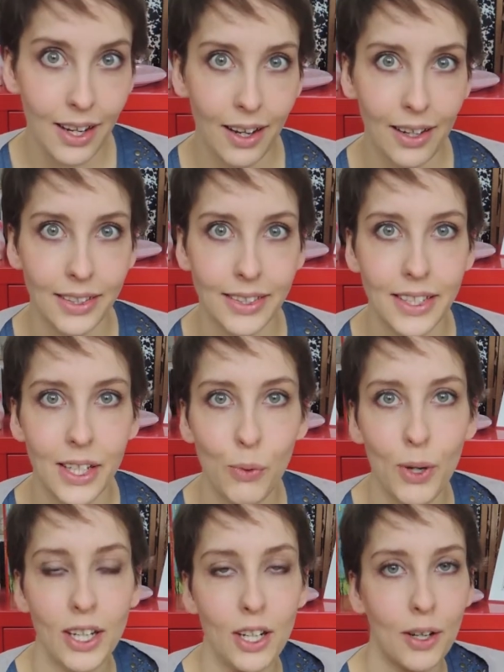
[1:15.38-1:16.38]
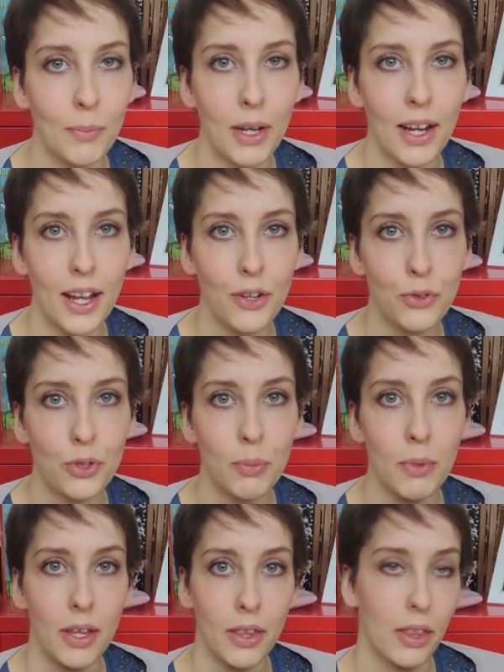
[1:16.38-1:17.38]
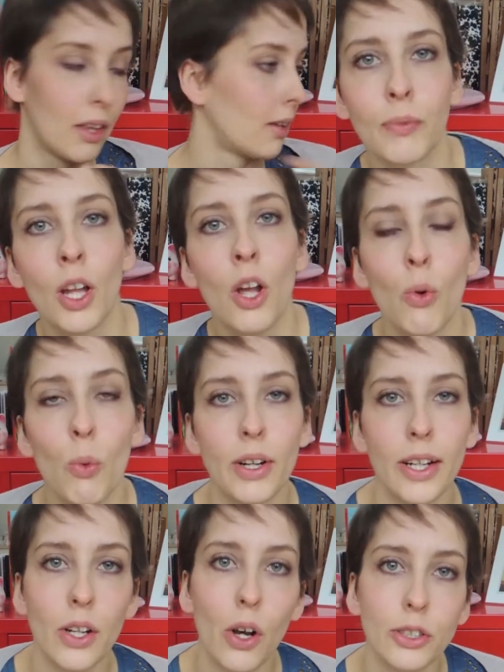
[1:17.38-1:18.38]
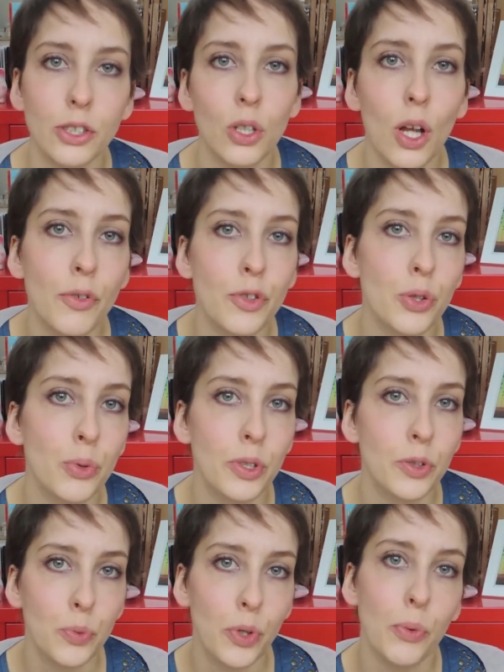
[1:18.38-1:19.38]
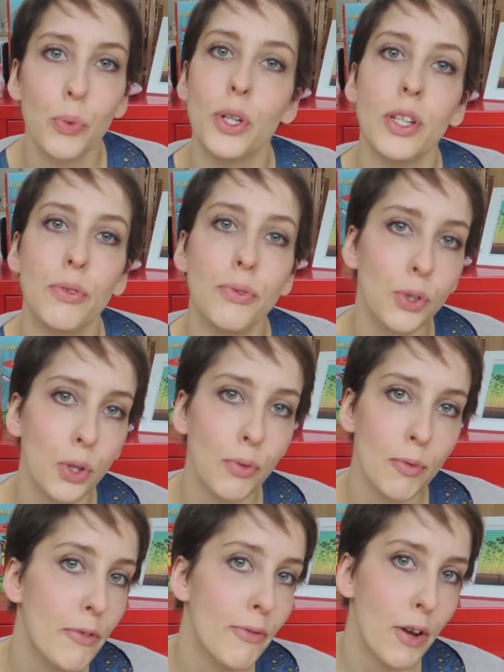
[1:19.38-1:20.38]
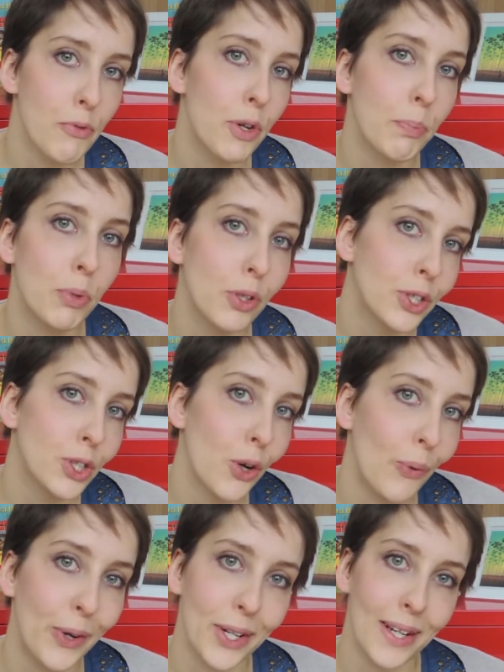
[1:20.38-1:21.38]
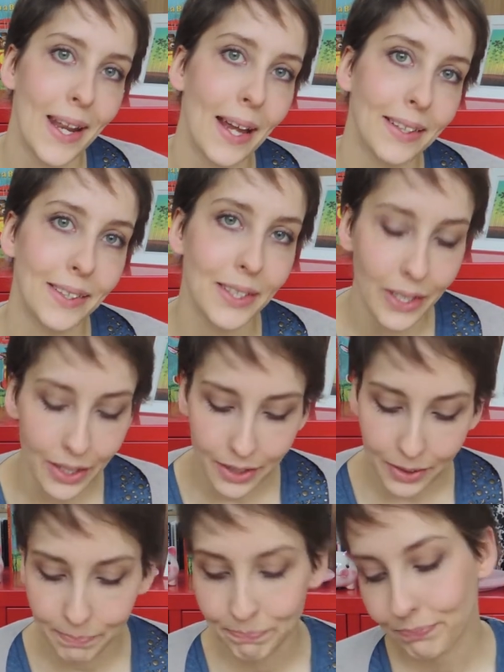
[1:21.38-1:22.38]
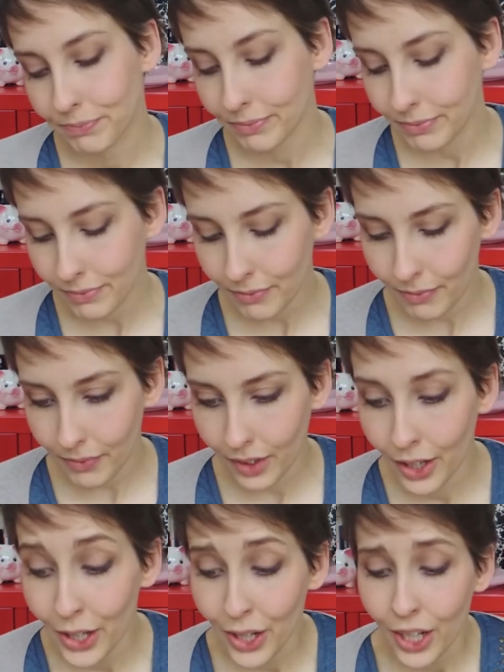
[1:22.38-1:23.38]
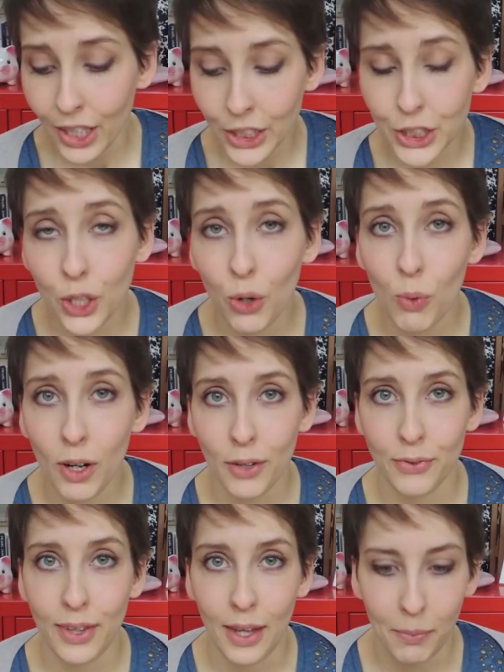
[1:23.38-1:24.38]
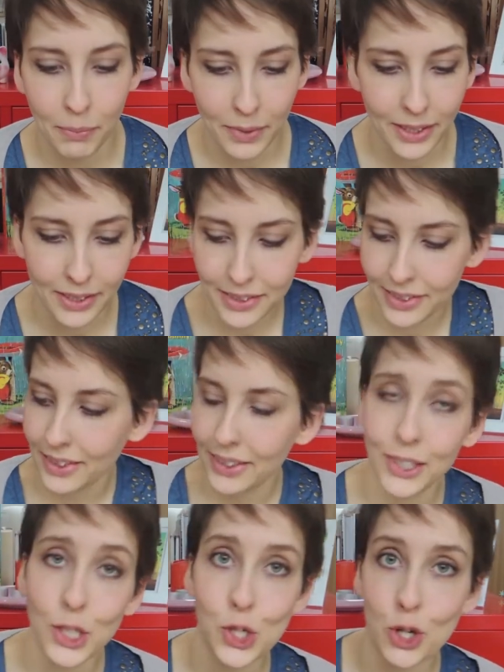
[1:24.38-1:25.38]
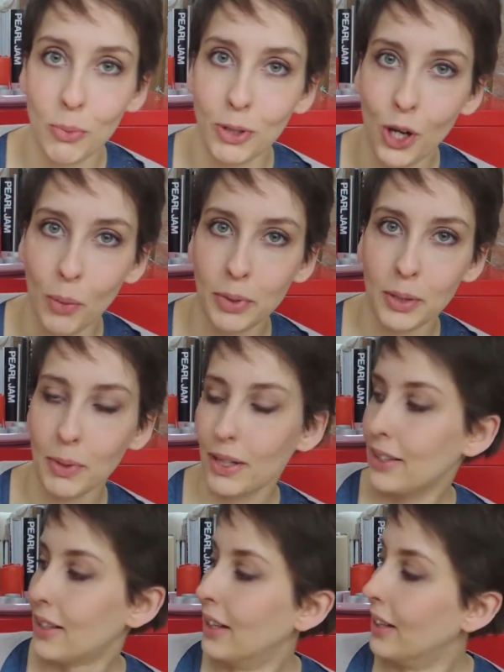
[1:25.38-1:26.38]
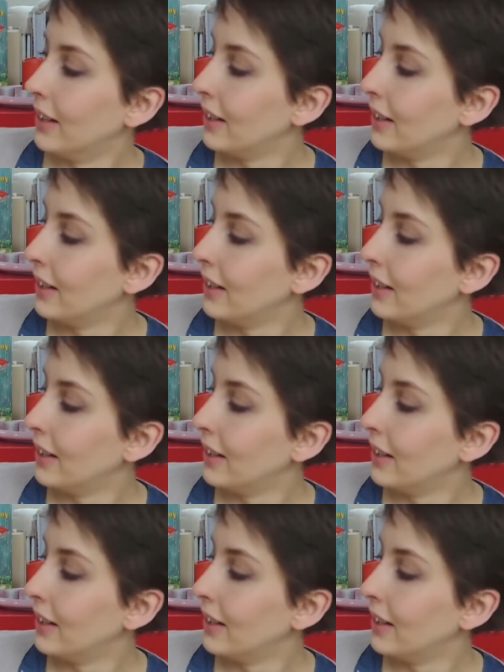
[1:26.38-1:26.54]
Yeah, let's see, Winger by Andrew Smith. What I'd also love to do is reread a few of my favorite books over the next year. So one of them is, it's a German copy, but